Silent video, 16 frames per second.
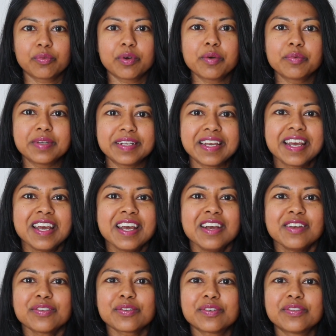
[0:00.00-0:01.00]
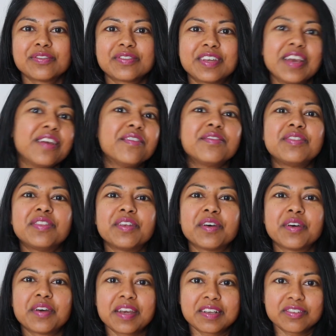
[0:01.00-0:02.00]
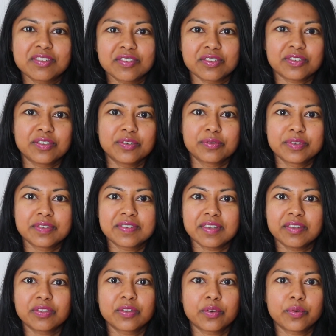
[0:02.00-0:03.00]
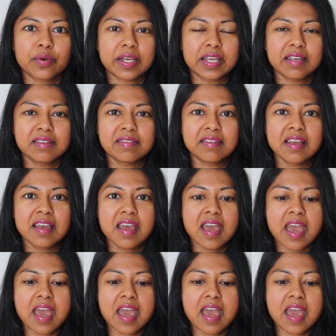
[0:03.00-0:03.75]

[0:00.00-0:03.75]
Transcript: What would sort of give the external result the quickest?